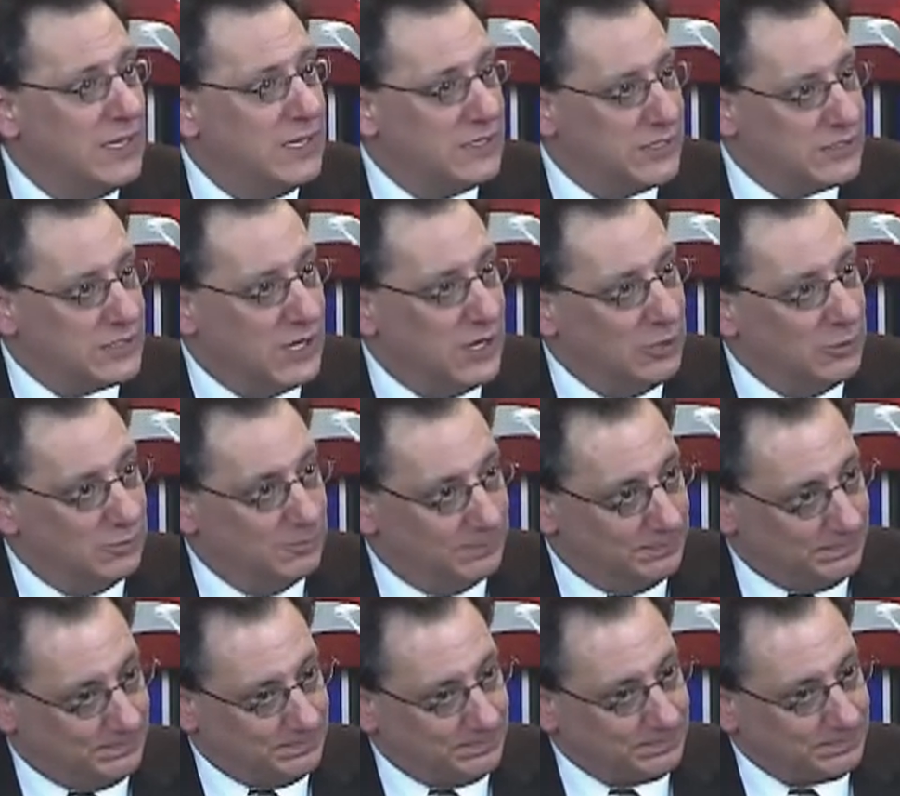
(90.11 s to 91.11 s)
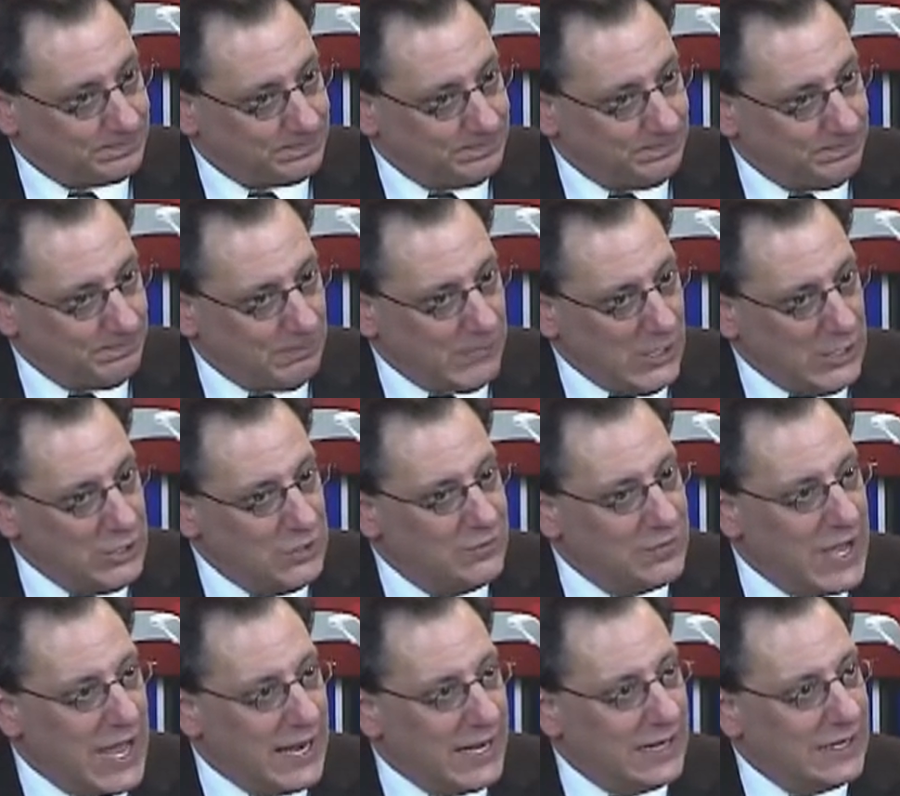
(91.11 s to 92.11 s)
So
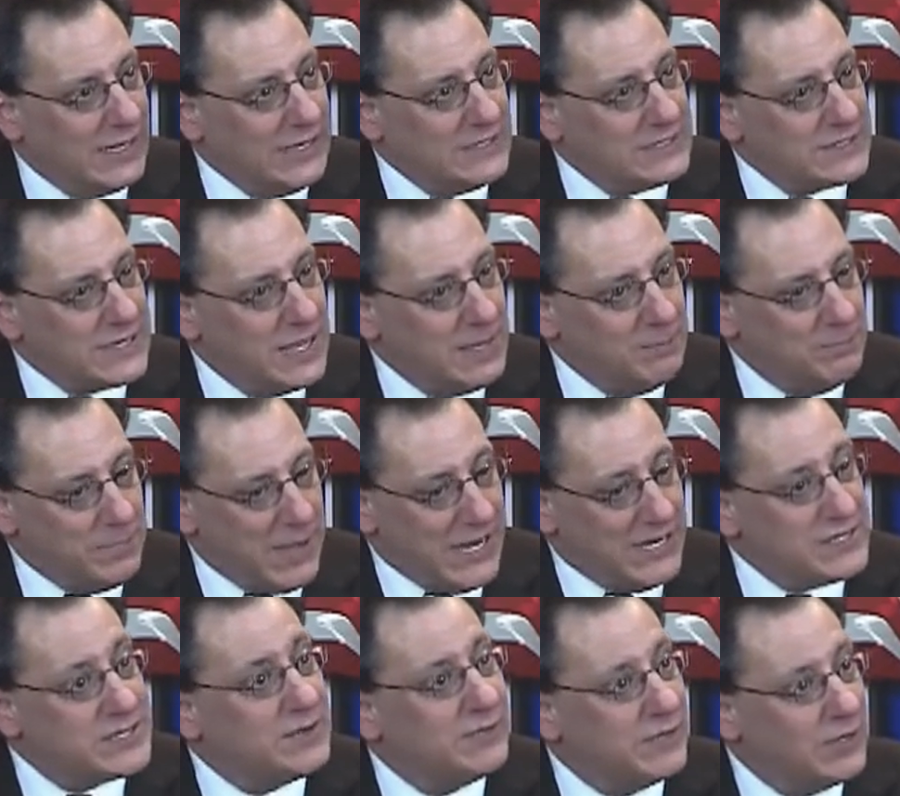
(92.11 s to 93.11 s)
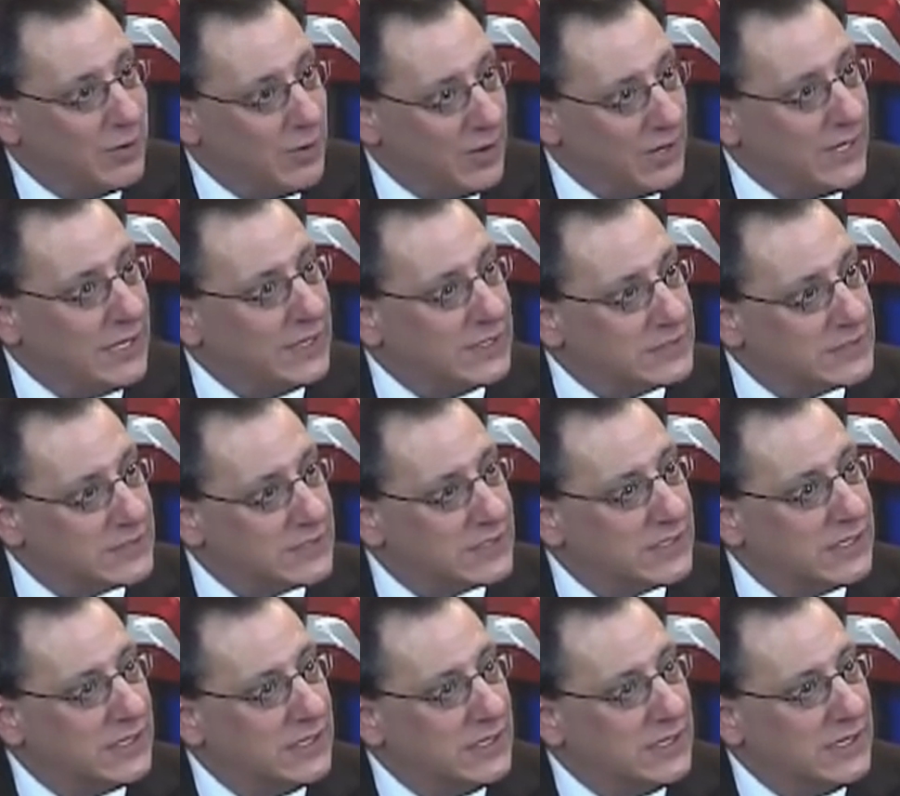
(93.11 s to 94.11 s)
you've got at least a base of an audience
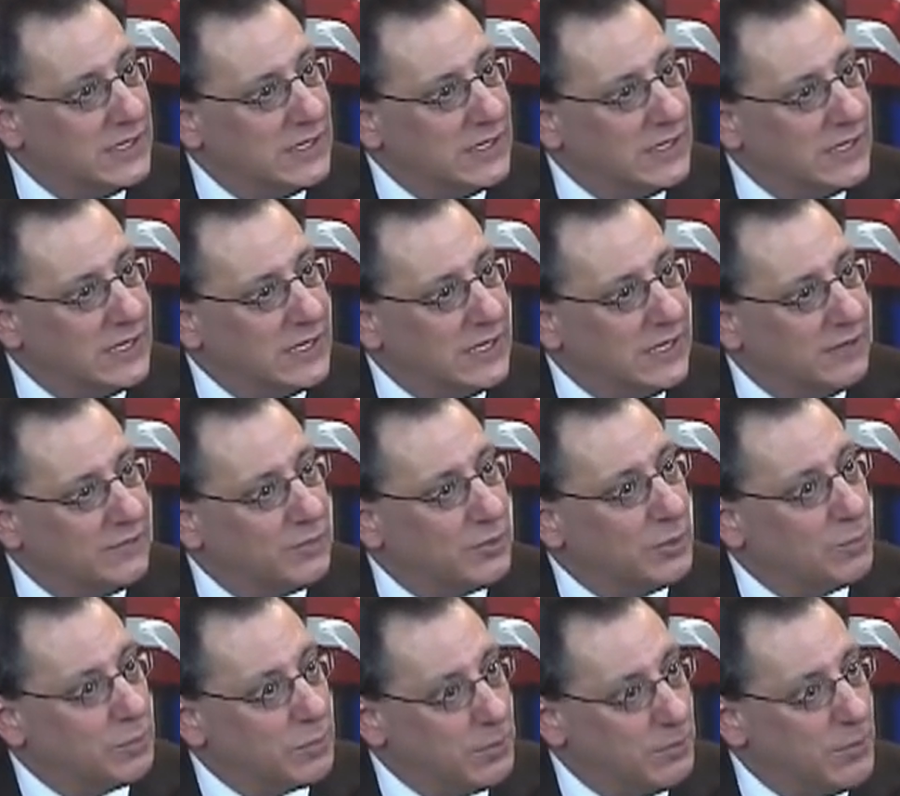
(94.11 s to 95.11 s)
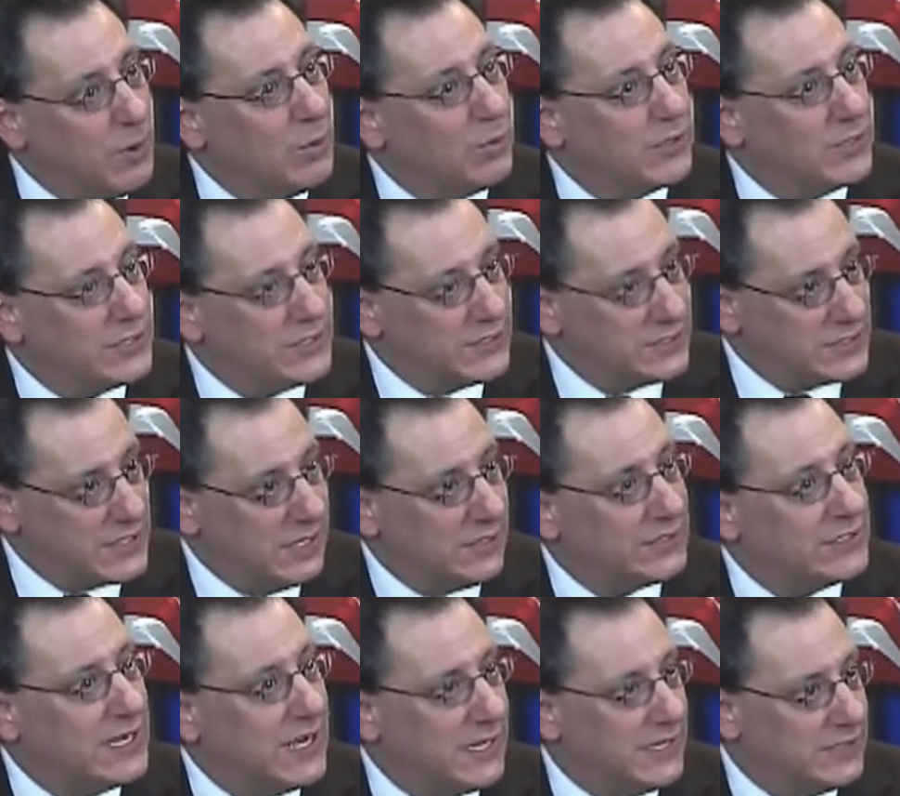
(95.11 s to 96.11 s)
for a promoter to sell
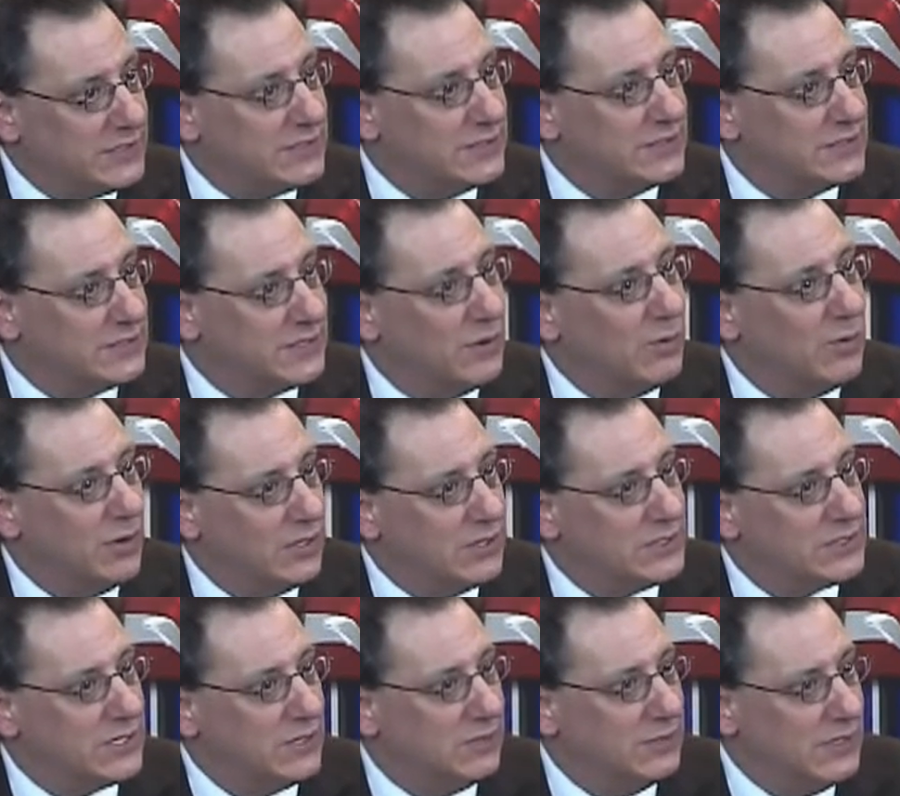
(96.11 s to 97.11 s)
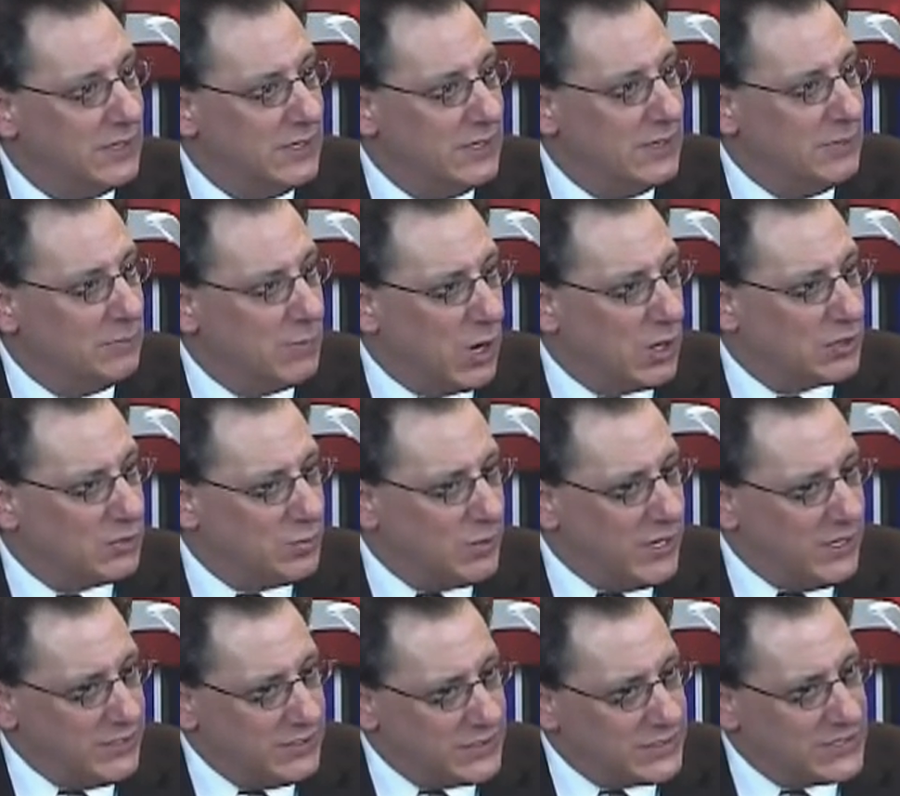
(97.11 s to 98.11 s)
tickets and so on. So Mark
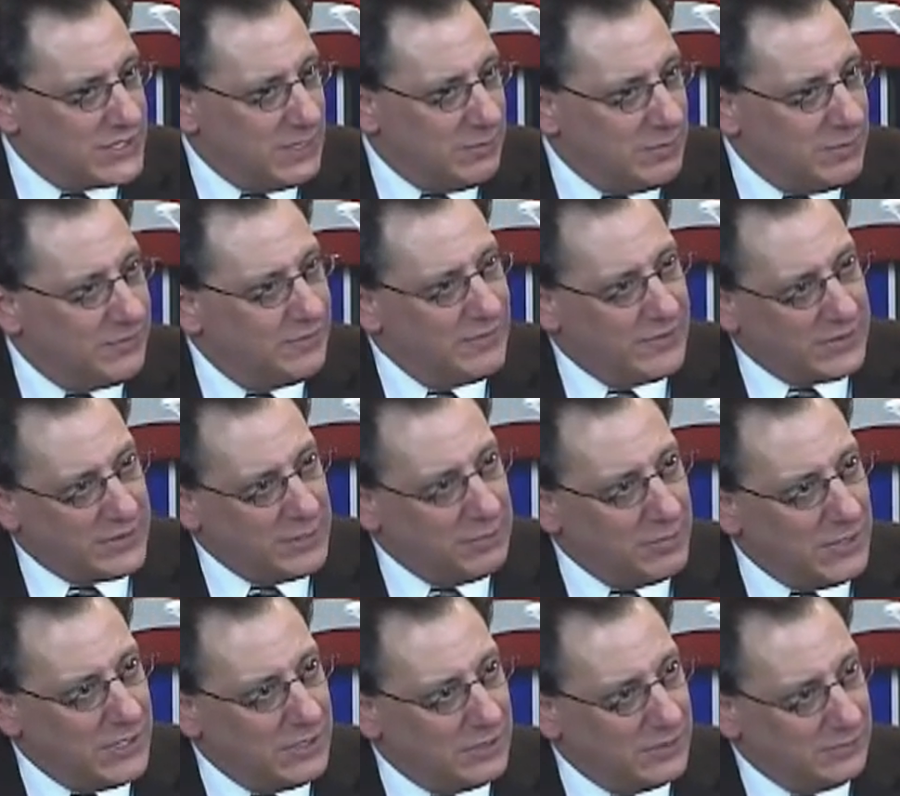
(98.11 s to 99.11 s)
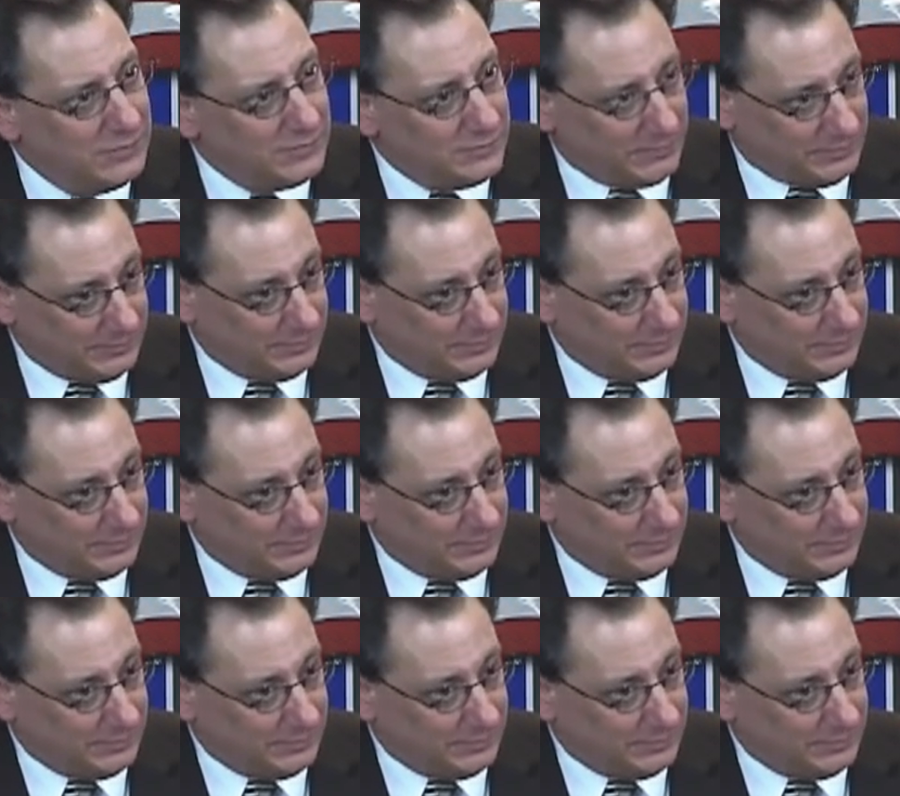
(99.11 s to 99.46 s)
Twain just seemed to fit the bill.